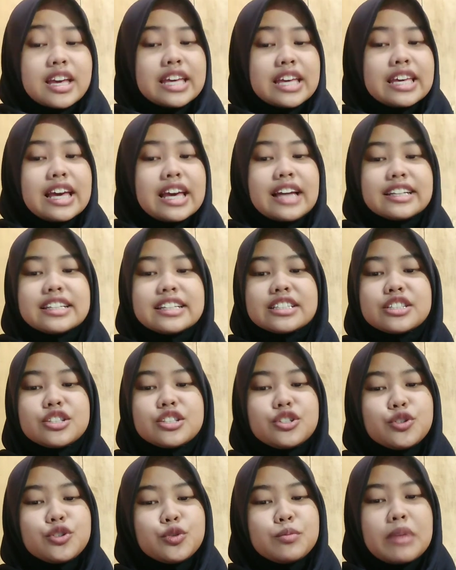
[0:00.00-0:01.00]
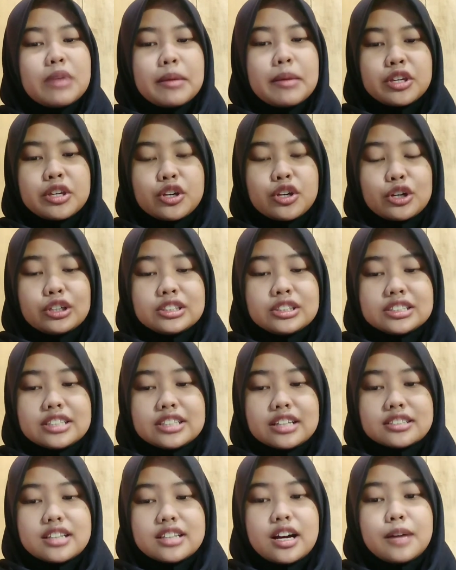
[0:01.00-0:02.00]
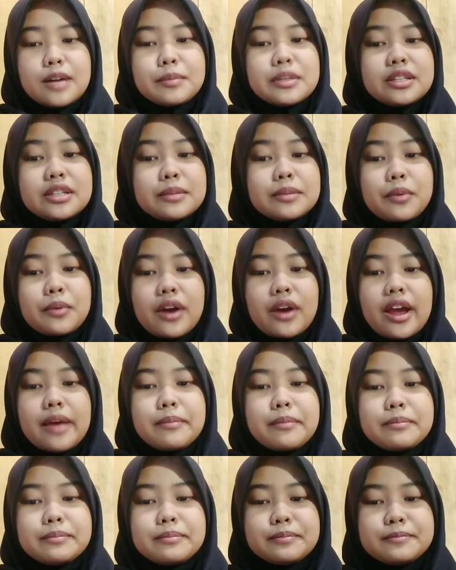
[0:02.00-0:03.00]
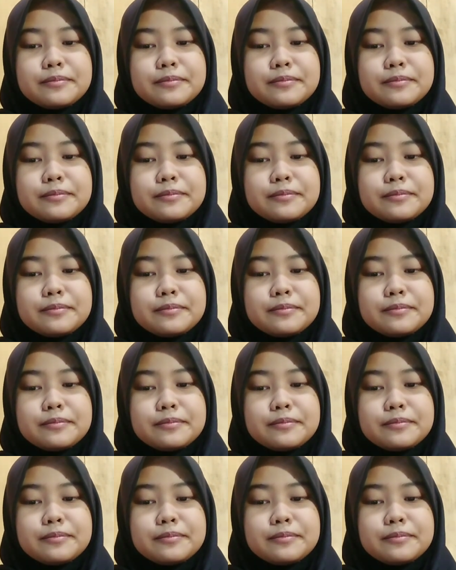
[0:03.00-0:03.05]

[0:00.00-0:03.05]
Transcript: He had his new baby girl tucked up in the pram.